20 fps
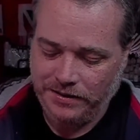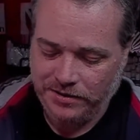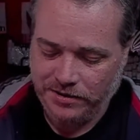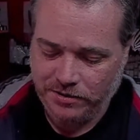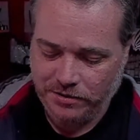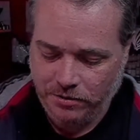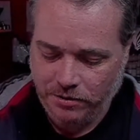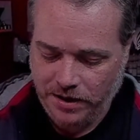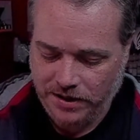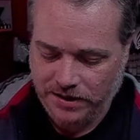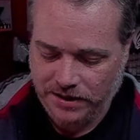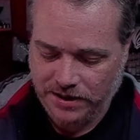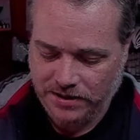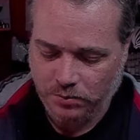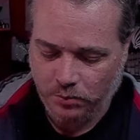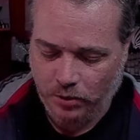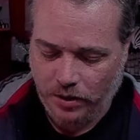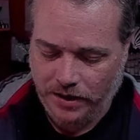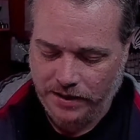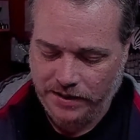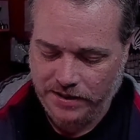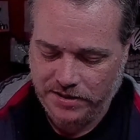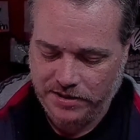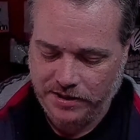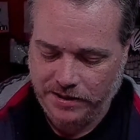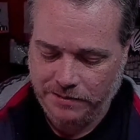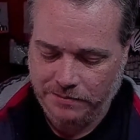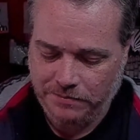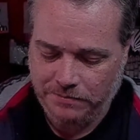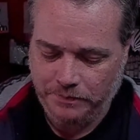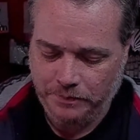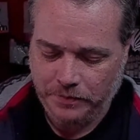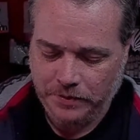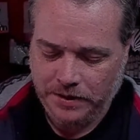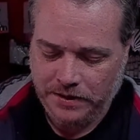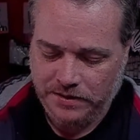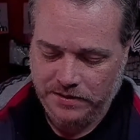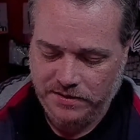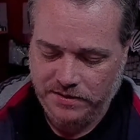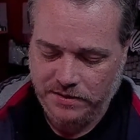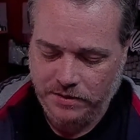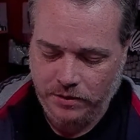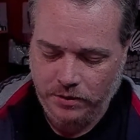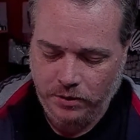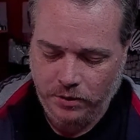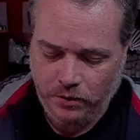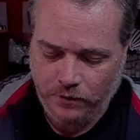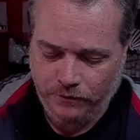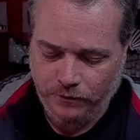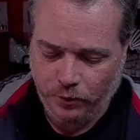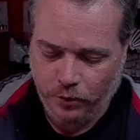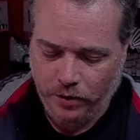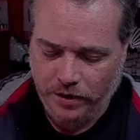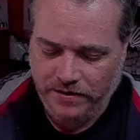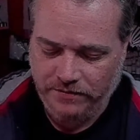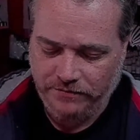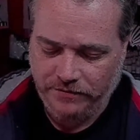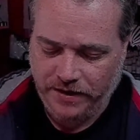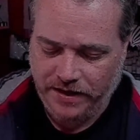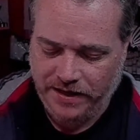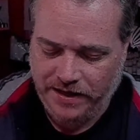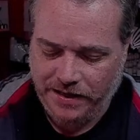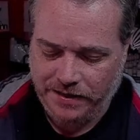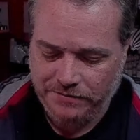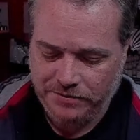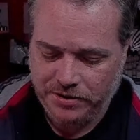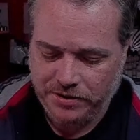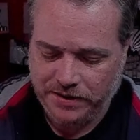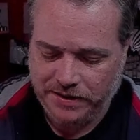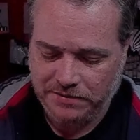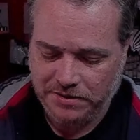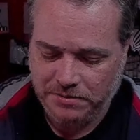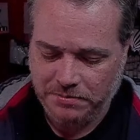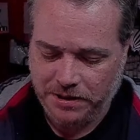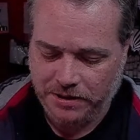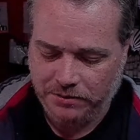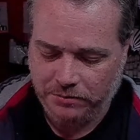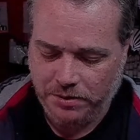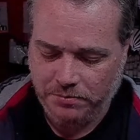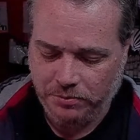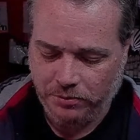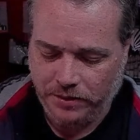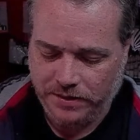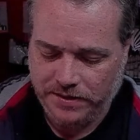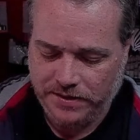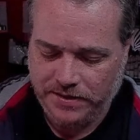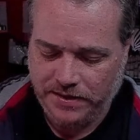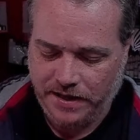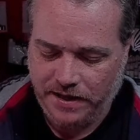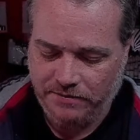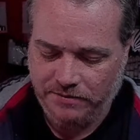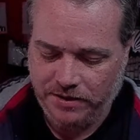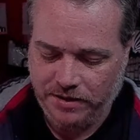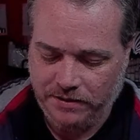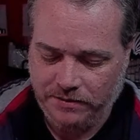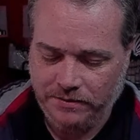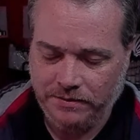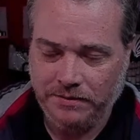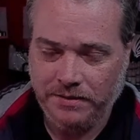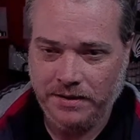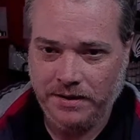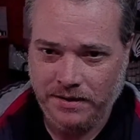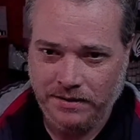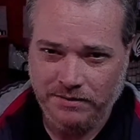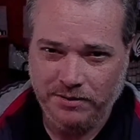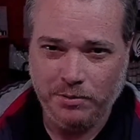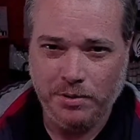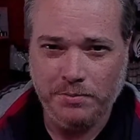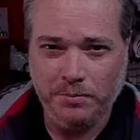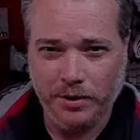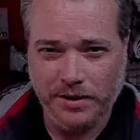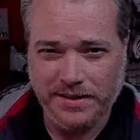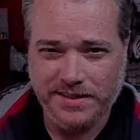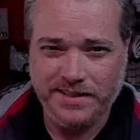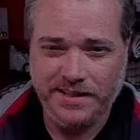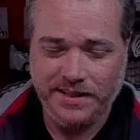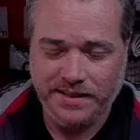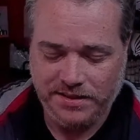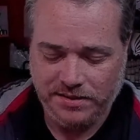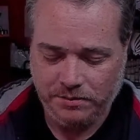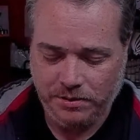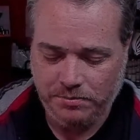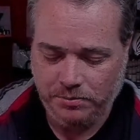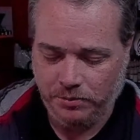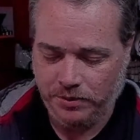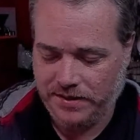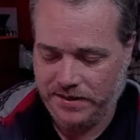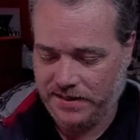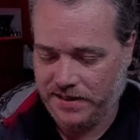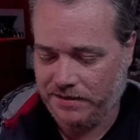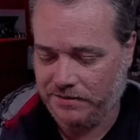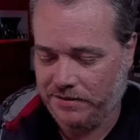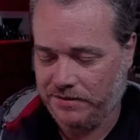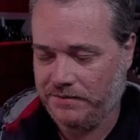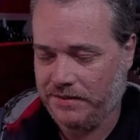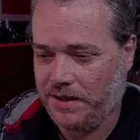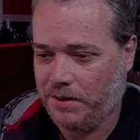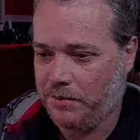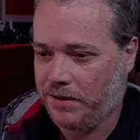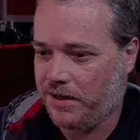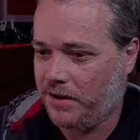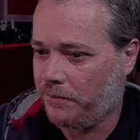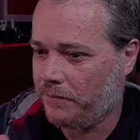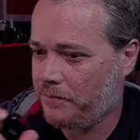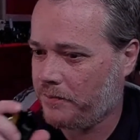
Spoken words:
Crank this wattage up. Let's do 45, should give us about 3.7, 3.6, 3.7. Here we go.